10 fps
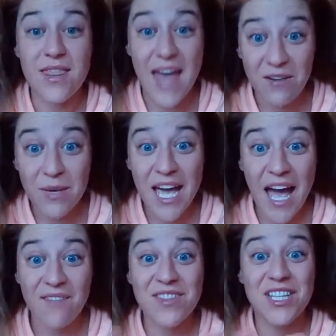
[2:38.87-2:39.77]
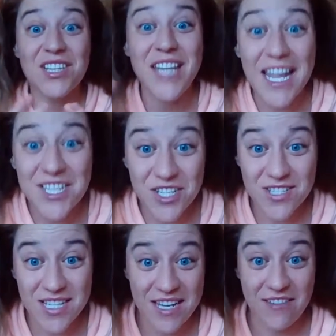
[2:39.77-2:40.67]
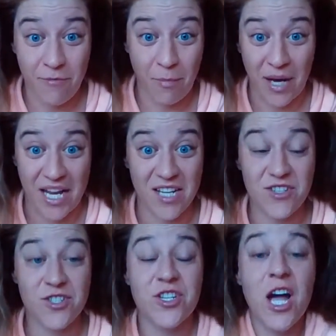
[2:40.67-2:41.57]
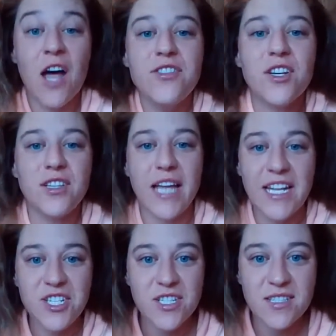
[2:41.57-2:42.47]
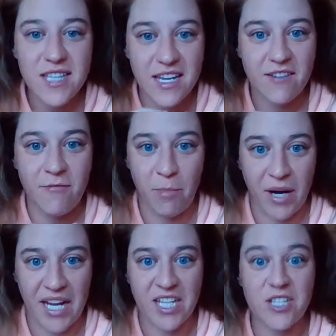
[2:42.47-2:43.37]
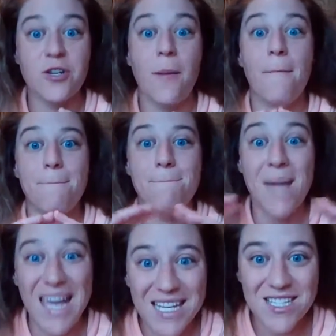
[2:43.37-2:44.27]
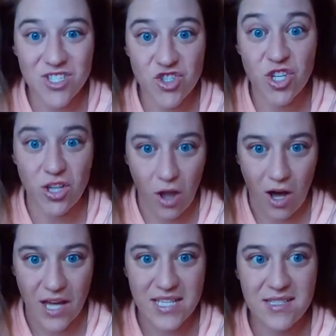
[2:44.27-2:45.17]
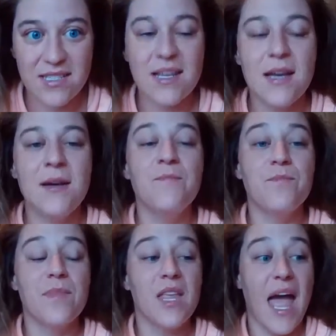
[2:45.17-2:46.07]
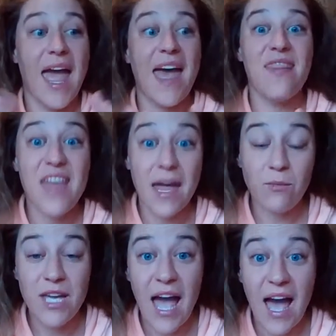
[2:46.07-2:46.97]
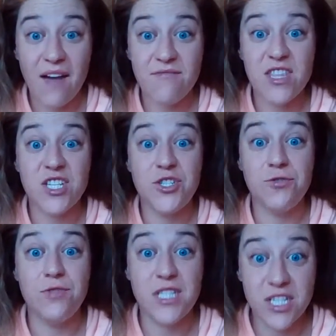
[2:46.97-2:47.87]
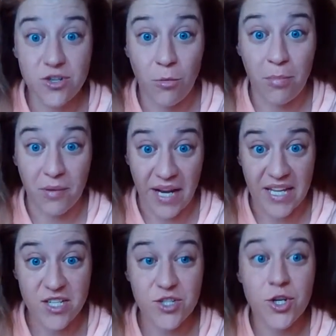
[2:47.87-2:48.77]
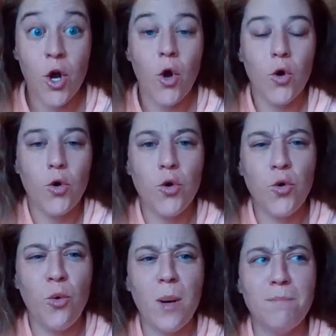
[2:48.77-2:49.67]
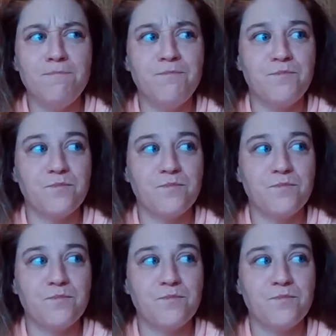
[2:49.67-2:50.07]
Then we have the legislative branch. The legislative branch makes the laws. And then we have the judicial branch, who